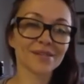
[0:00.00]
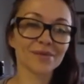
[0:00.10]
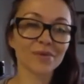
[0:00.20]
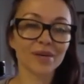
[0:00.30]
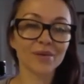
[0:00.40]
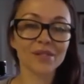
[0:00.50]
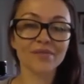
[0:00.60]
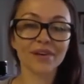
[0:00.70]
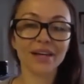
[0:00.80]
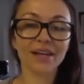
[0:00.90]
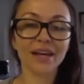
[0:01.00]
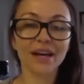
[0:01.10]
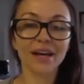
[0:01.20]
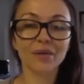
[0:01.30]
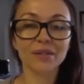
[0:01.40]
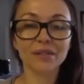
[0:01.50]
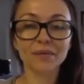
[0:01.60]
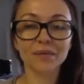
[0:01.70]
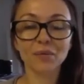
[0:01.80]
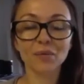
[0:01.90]
what I was finding out
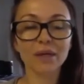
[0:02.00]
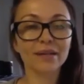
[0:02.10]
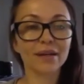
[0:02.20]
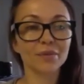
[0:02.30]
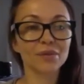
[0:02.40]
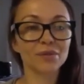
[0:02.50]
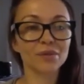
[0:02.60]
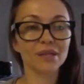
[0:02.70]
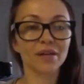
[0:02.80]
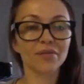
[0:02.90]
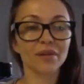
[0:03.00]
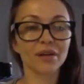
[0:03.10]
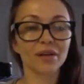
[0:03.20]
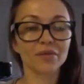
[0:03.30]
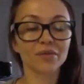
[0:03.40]
when it comes to self love,